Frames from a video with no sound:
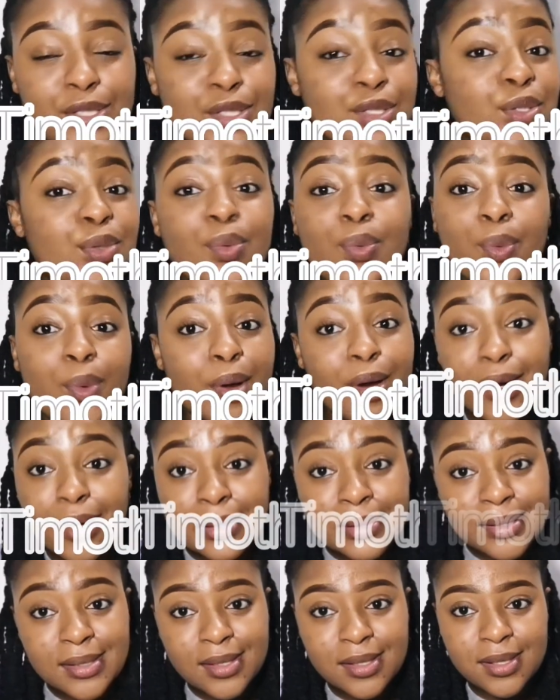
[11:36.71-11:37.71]
You
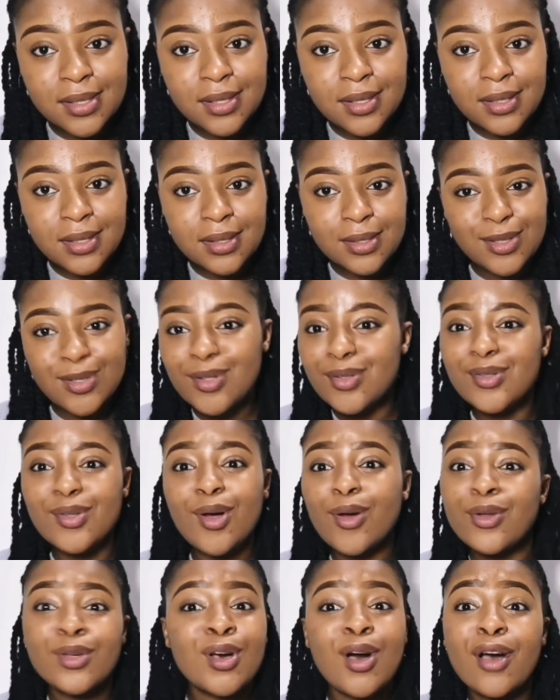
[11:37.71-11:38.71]
weren't. So
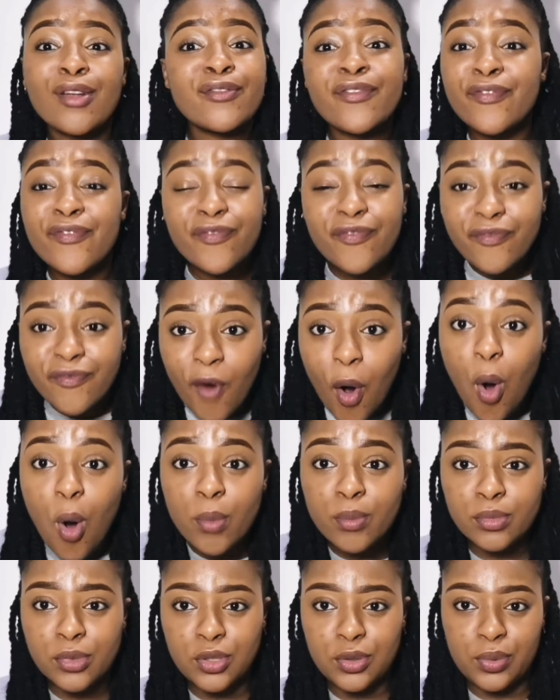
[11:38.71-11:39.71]
don't conform